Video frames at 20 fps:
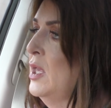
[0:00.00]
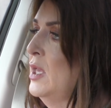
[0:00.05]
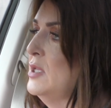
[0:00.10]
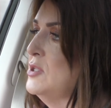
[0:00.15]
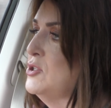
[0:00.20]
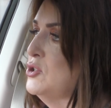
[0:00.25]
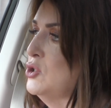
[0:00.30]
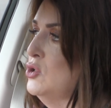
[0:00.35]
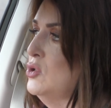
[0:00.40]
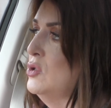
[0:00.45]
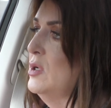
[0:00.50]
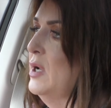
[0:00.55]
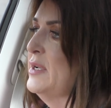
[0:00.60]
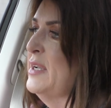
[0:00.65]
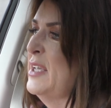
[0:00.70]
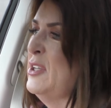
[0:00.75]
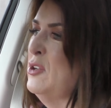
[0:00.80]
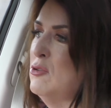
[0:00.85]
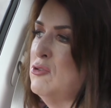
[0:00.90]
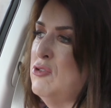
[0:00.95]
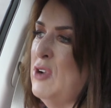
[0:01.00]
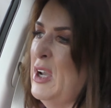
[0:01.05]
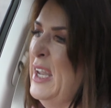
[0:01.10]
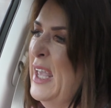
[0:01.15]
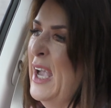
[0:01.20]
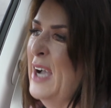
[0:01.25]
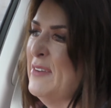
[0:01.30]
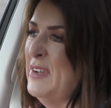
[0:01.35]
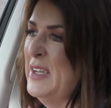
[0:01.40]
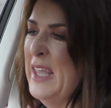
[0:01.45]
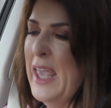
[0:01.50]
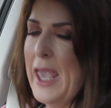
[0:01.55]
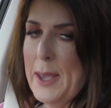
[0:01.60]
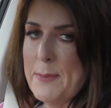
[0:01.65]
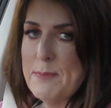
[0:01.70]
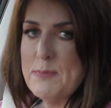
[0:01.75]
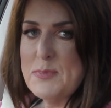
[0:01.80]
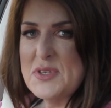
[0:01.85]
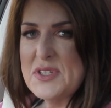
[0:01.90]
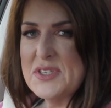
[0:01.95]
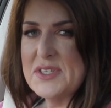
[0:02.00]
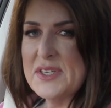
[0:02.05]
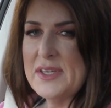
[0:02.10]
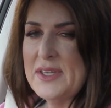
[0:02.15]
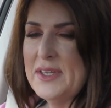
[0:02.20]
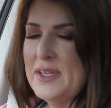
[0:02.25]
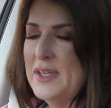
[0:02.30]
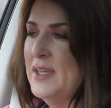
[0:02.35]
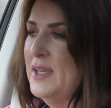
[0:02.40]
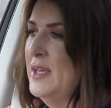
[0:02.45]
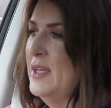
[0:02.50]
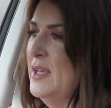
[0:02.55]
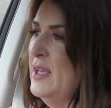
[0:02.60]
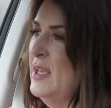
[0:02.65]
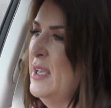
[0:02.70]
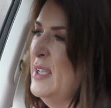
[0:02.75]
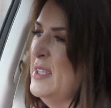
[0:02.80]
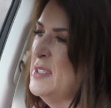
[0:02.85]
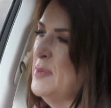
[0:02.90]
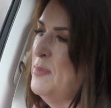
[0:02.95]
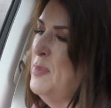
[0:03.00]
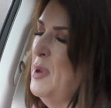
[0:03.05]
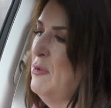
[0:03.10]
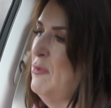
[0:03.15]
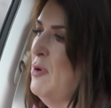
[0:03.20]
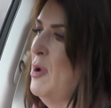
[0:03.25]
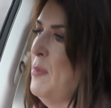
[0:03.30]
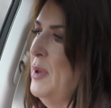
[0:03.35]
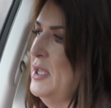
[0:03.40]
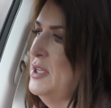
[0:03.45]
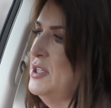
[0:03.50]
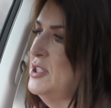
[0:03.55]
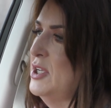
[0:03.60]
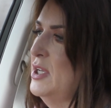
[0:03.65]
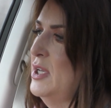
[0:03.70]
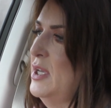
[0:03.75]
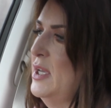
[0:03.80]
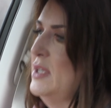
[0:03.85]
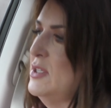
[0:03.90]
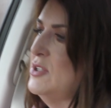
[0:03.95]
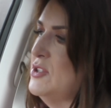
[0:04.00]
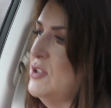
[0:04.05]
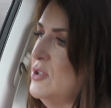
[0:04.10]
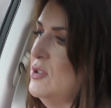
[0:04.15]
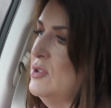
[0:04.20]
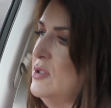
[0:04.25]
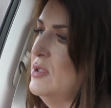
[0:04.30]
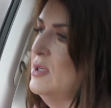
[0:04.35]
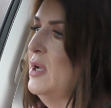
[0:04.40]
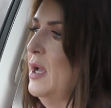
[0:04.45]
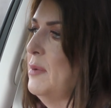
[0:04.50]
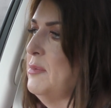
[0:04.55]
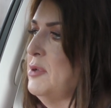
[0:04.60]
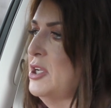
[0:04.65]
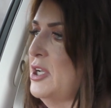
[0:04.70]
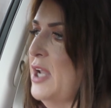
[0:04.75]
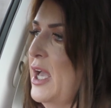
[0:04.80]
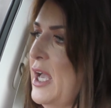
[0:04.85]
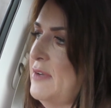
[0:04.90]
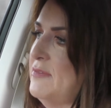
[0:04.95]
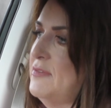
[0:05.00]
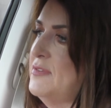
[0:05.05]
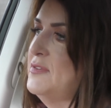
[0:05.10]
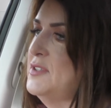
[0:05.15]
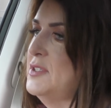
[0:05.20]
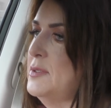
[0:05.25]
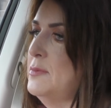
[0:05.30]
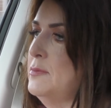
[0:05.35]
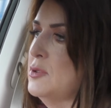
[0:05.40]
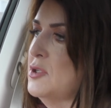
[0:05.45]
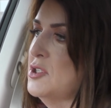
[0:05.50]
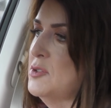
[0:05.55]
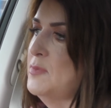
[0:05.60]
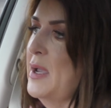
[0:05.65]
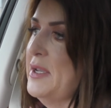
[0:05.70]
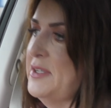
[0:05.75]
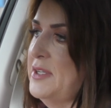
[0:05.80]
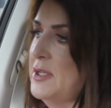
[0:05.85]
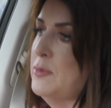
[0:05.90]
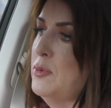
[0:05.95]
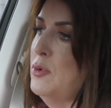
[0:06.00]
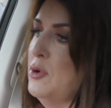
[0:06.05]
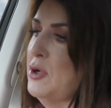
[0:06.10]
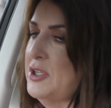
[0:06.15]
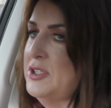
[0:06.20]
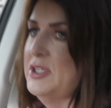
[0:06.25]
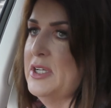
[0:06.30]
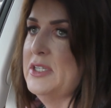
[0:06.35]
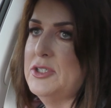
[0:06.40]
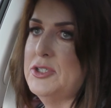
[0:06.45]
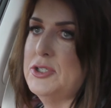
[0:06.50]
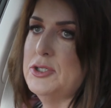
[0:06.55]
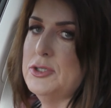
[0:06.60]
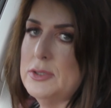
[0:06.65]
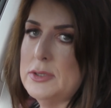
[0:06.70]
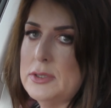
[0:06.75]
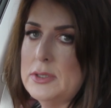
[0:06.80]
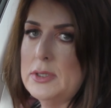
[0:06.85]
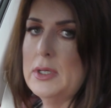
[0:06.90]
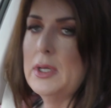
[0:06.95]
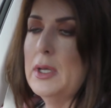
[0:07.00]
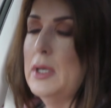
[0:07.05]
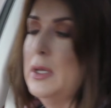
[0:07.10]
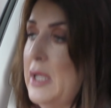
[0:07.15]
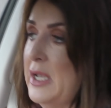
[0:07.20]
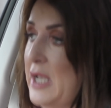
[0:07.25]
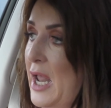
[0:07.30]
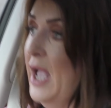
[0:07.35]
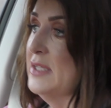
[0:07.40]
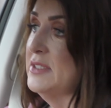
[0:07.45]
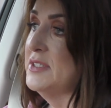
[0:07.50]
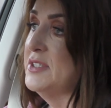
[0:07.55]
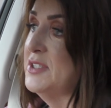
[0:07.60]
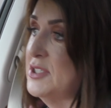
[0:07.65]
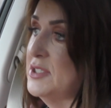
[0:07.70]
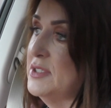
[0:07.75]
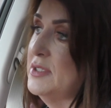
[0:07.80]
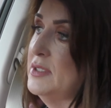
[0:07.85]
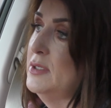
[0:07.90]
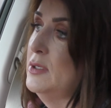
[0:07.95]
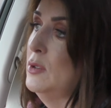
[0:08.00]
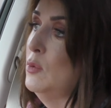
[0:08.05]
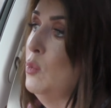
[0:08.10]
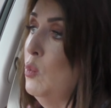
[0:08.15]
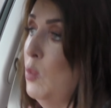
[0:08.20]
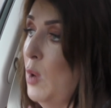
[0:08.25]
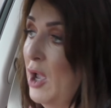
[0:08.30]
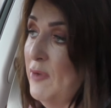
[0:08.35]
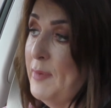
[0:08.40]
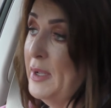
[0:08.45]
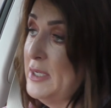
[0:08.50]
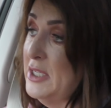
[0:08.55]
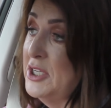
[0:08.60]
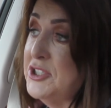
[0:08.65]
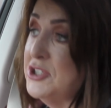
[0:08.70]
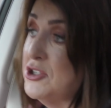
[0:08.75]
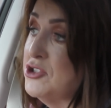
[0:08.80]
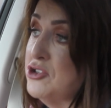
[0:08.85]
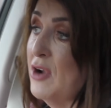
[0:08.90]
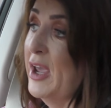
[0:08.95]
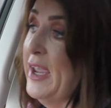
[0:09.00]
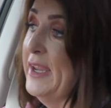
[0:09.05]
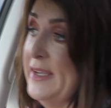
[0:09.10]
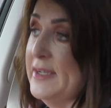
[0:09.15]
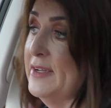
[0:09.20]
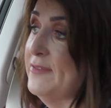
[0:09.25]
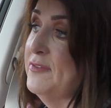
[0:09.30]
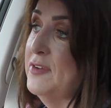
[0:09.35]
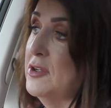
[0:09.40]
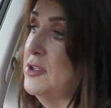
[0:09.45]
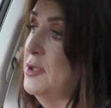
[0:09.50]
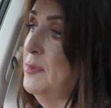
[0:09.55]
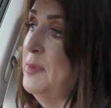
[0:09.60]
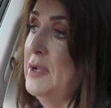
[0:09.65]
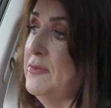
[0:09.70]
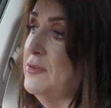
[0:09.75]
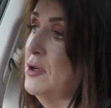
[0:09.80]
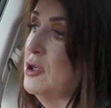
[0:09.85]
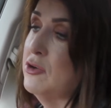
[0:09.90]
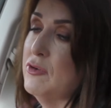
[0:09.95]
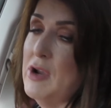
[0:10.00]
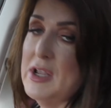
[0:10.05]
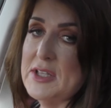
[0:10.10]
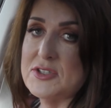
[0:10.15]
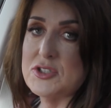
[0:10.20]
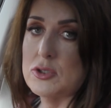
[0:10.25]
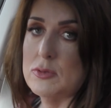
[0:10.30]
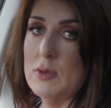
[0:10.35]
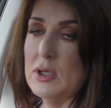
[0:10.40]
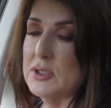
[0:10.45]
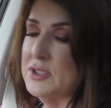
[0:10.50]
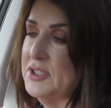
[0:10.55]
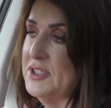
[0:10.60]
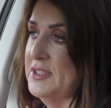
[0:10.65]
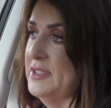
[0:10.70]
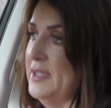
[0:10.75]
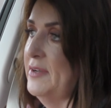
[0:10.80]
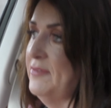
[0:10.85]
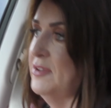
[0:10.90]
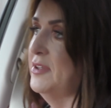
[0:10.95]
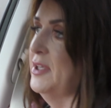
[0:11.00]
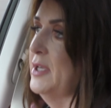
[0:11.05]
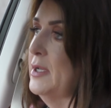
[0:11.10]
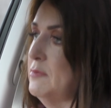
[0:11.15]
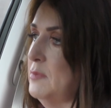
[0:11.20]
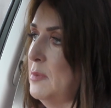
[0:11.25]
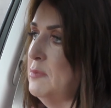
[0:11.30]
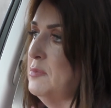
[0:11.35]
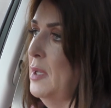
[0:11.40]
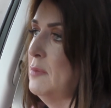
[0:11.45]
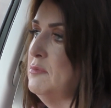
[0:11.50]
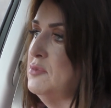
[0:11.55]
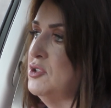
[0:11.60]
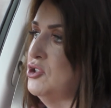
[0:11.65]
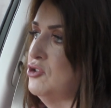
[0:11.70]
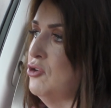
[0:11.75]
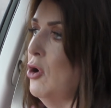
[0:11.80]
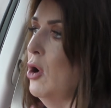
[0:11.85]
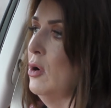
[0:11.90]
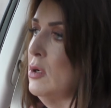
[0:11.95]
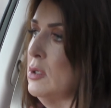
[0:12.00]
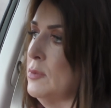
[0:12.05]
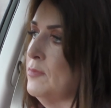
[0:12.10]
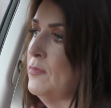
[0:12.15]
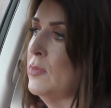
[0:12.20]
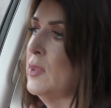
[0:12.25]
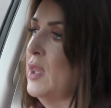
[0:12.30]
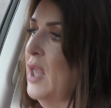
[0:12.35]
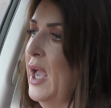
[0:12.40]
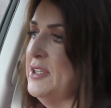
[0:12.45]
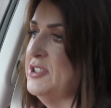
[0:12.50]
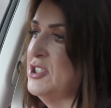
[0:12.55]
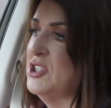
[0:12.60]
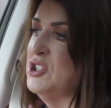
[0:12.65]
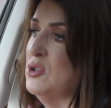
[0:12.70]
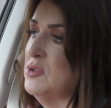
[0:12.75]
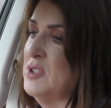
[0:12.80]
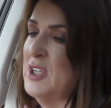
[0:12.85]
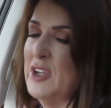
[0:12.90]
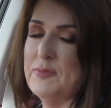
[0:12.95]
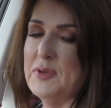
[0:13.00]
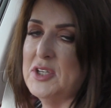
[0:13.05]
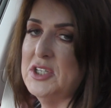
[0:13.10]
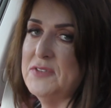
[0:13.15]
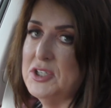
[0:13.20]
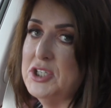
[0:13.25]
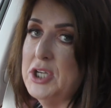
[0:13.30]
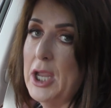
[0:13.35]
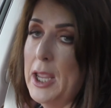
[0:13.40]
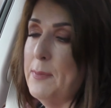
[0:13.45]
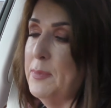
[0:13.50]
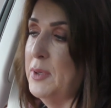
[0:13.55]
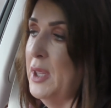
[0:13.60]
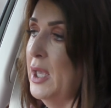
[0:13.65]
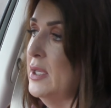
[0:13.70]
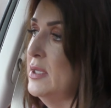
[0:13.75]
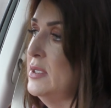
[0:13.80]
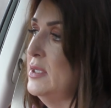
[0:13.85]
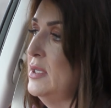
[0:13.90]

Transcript: So, and I don't really have any hips. It's a bit rubbish. So I'm going to have some cosmetic work done to enhance. I've managed to train. I've got great squats and everything. I'm strong. I just don't have much of a shape there.